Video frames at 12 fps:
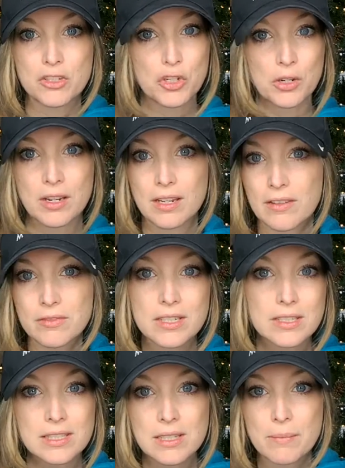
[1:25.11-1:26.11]
You can gift it to
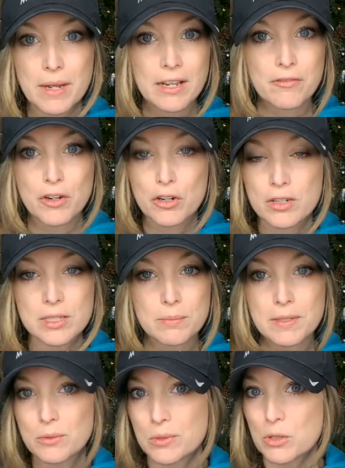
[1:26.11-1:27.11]
somebody for
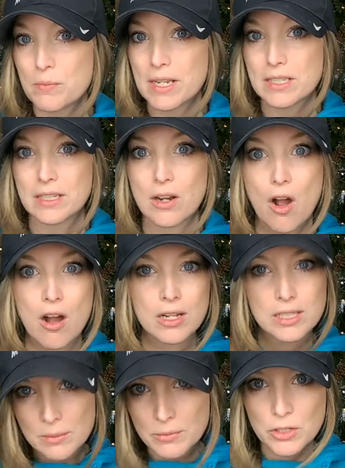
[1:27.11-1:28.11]
Christmas, which makes an
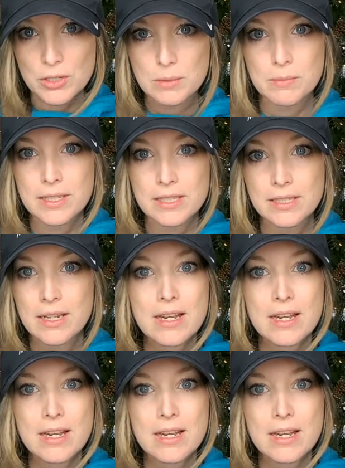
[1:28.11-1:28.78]
awesome Christmas